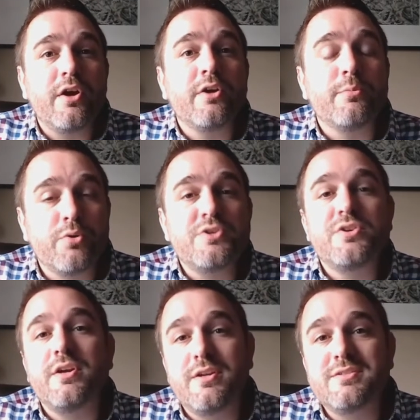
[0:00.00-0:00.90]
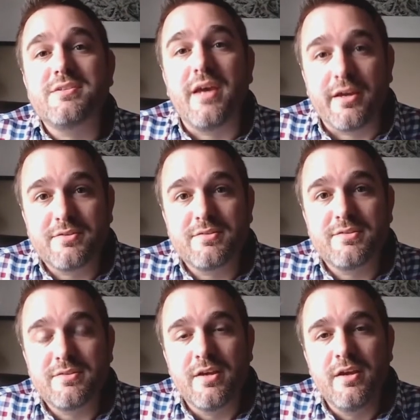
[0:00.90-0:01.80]
unappreciated
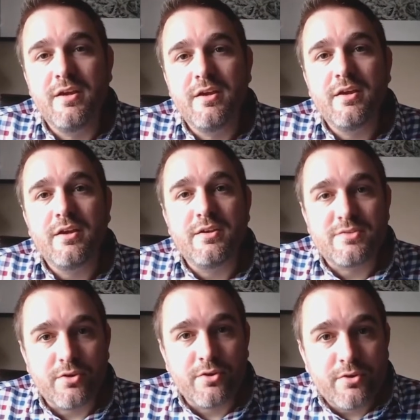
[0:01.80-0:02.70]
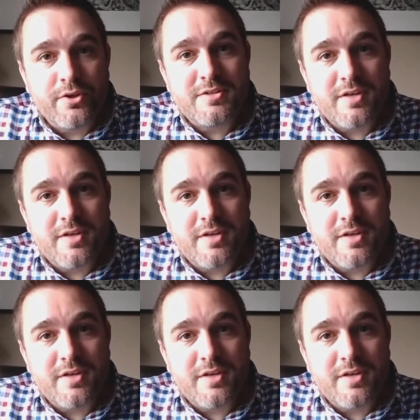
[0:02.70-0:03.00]
texts his early